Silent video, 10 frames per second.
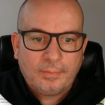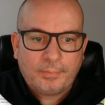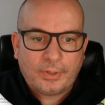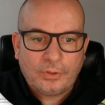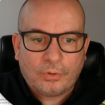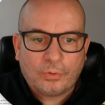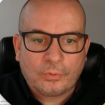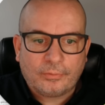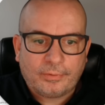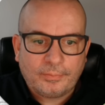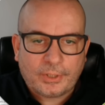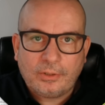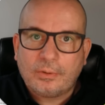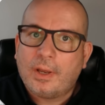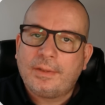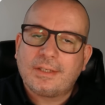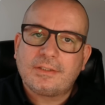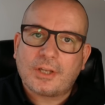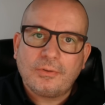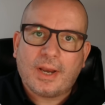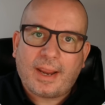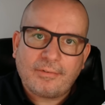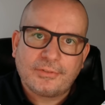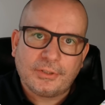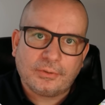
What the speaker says: but not all of them do, and they don't have to